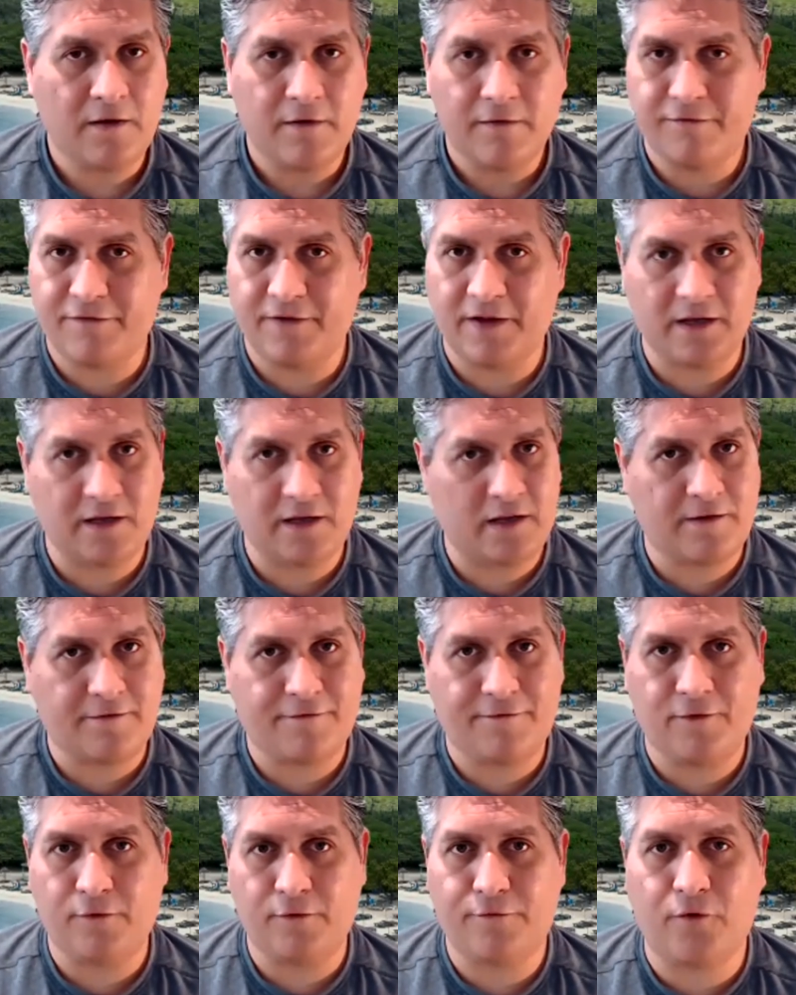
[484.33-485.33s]
Filling a
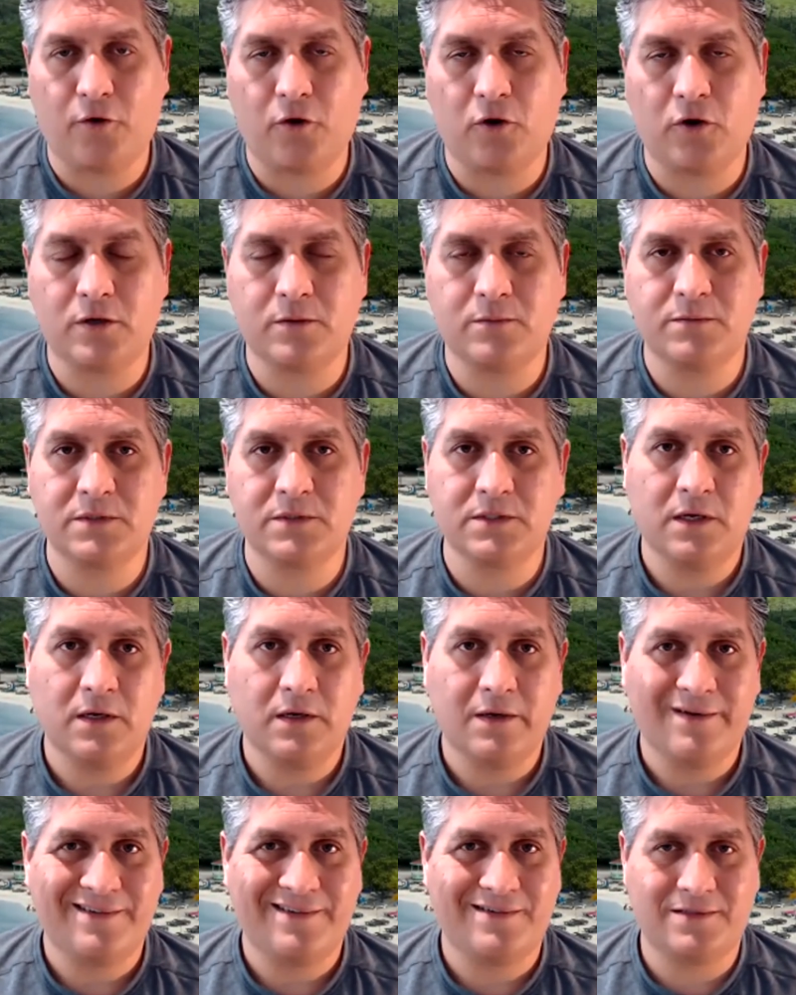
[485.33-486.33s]
few forms,
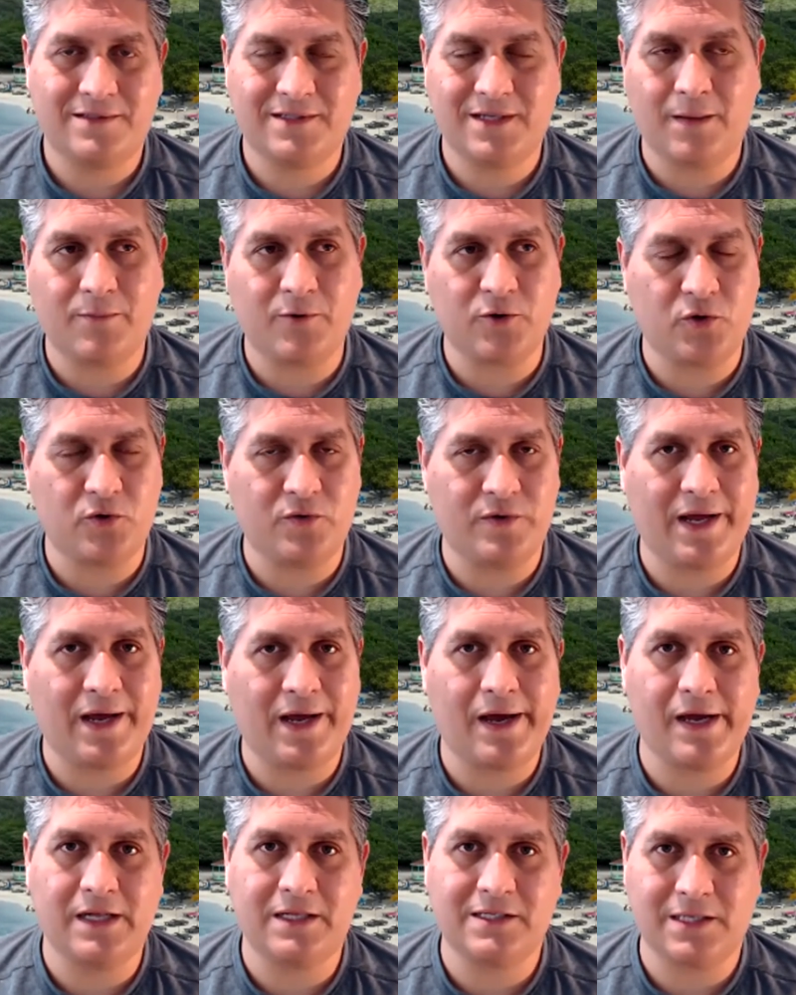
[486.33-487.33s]

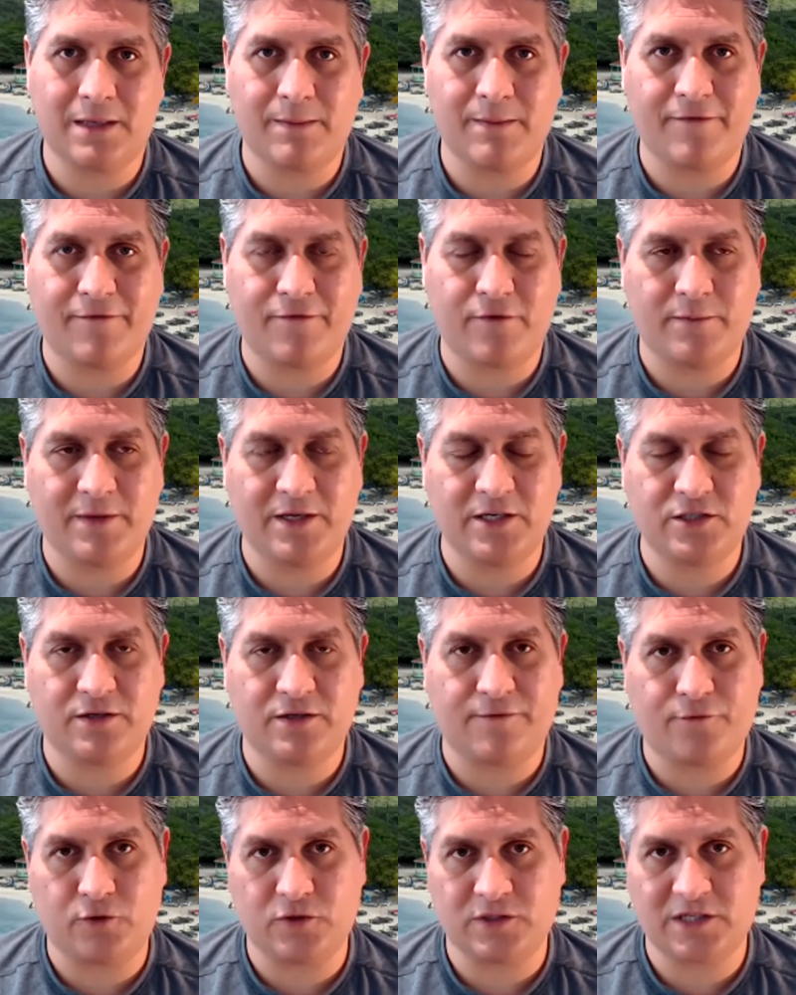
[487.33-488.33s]
W-9, some information
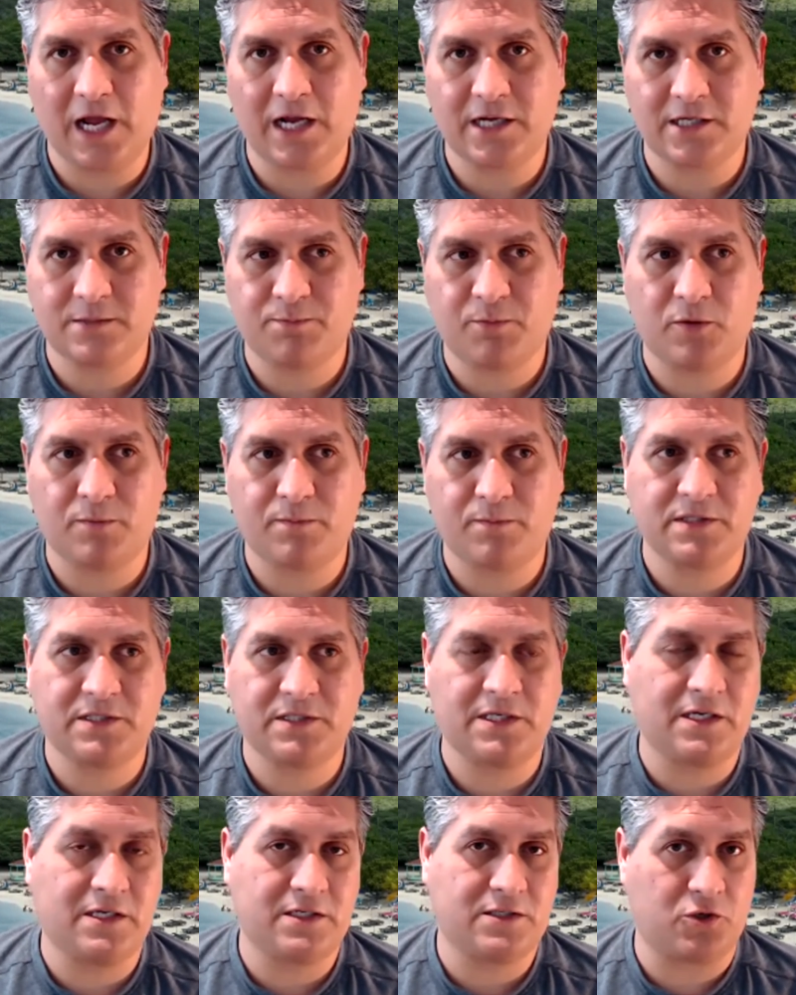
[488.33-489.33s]
for tax
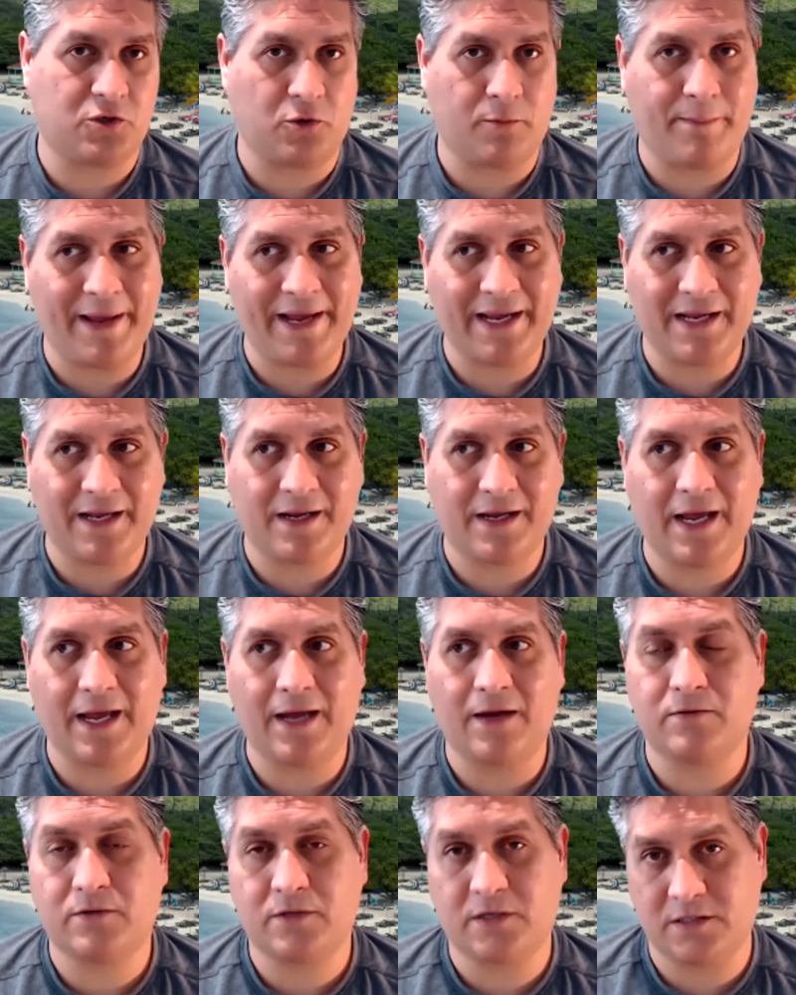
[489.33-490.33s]
purposes, your bank
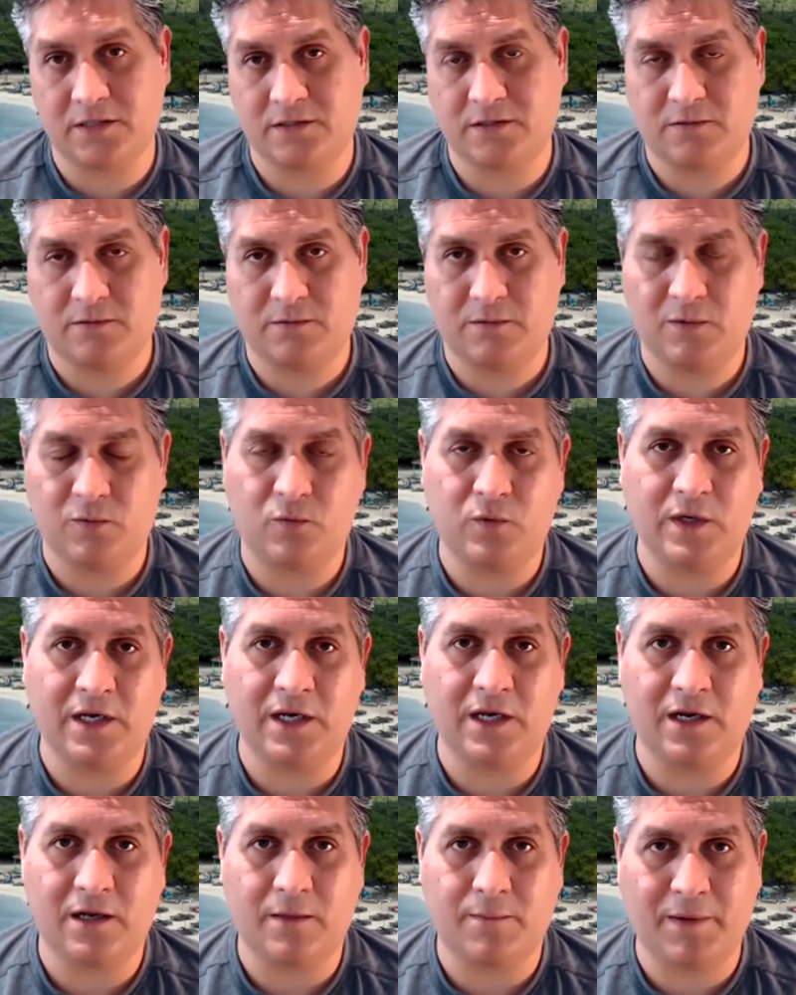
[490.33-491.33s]
account, because we
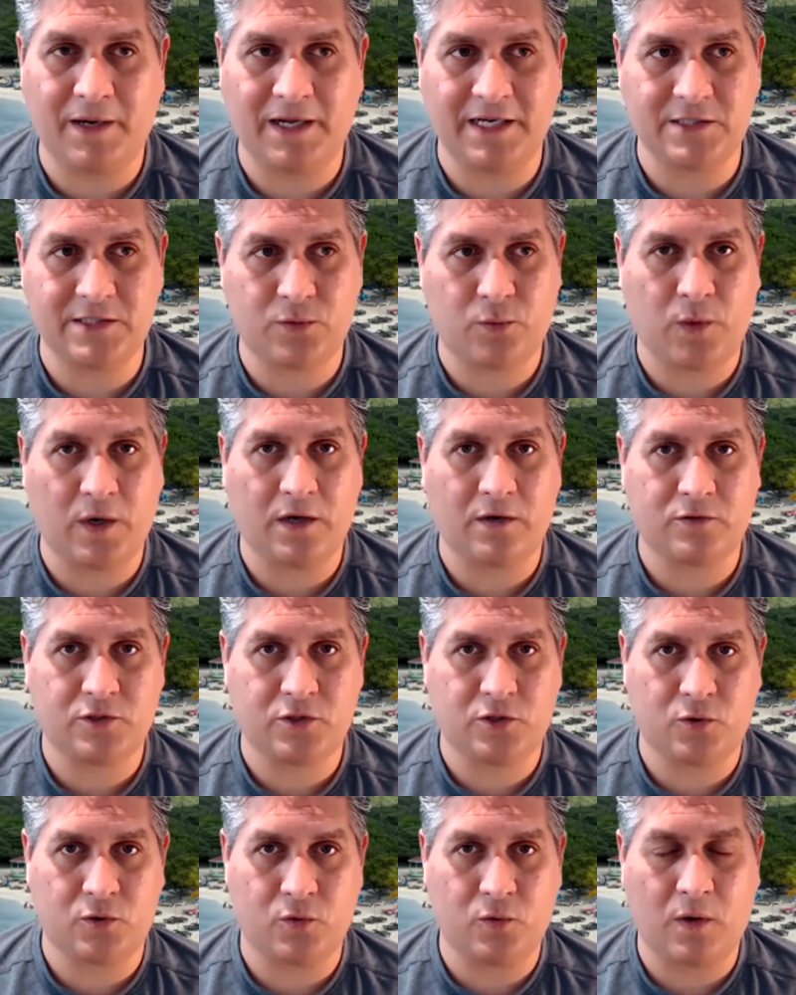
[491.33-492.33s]
need a place where
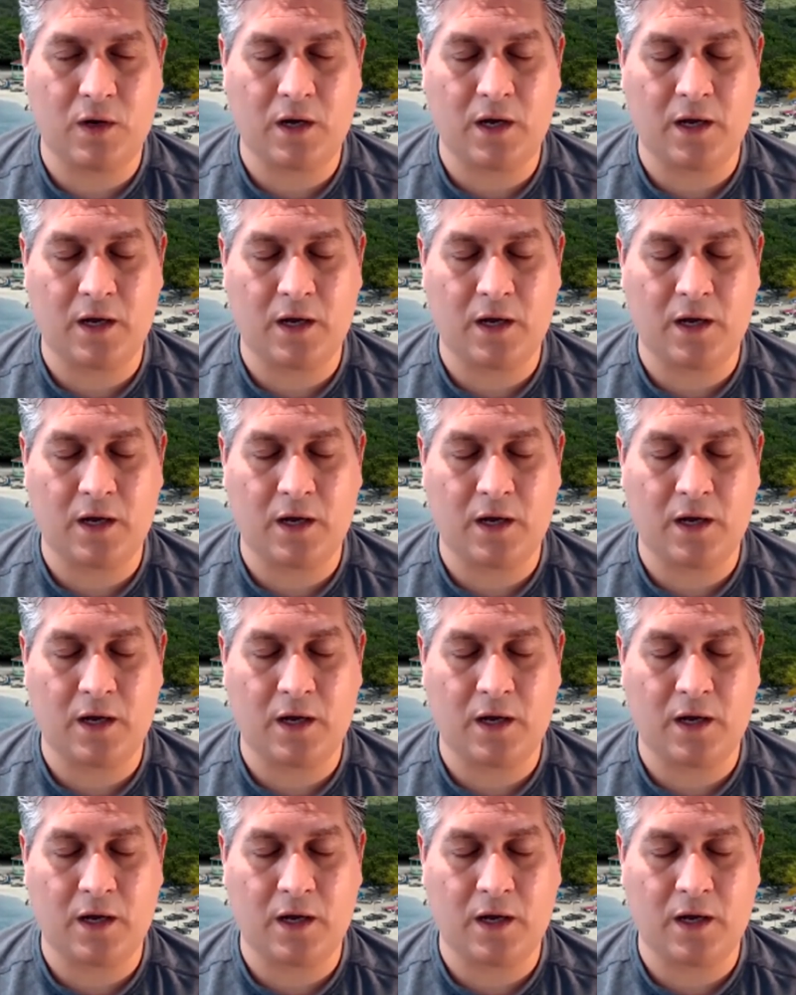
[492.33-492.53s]
to,